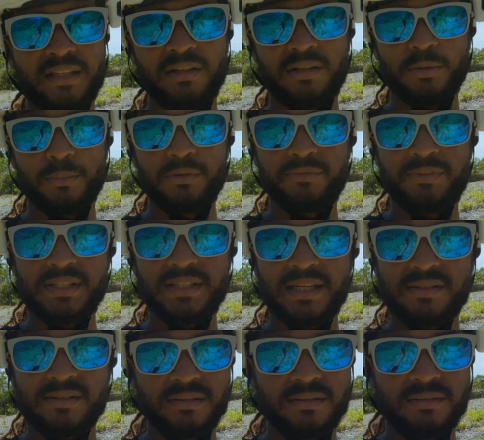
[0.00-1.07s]
the honeymoon phase
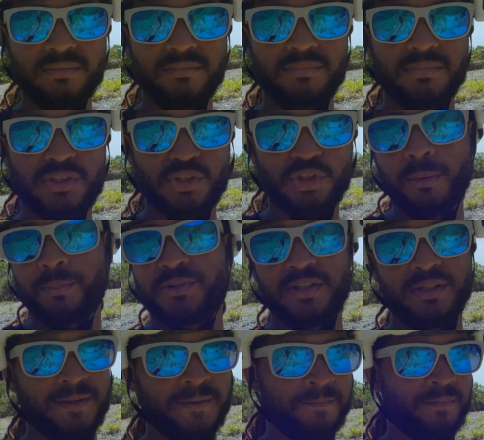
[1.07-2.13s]
hasn't stopped.
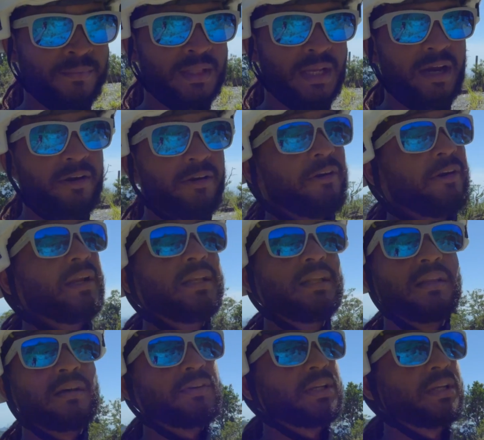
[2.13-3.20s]
I really
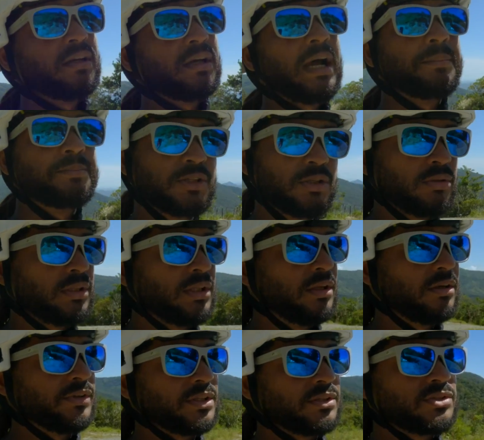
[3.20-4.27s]
love it here, absolutely
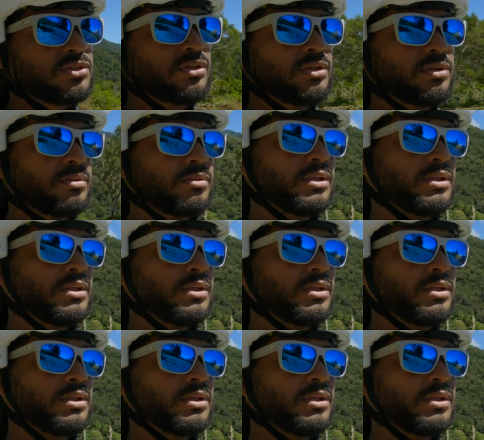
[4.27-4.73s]
love it. So